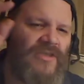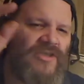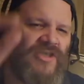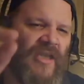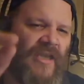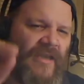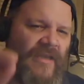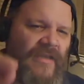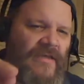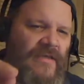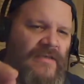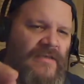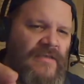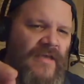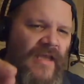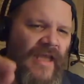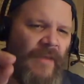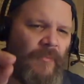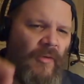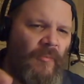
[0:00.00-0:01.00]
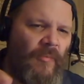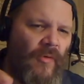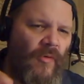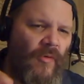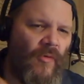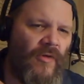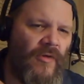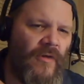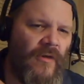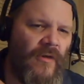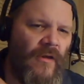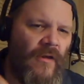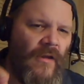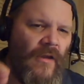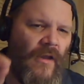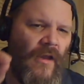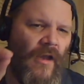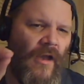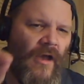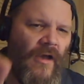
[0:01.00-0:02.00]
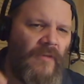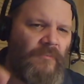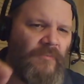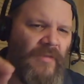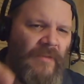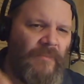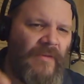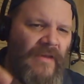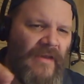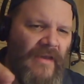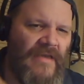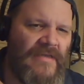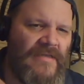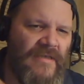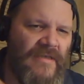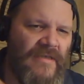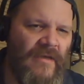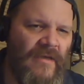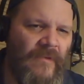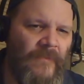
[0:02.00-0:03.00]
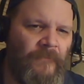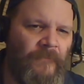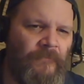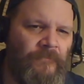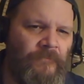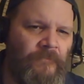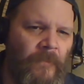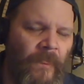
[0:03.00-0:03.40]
Jenkins came aboard on PPSM,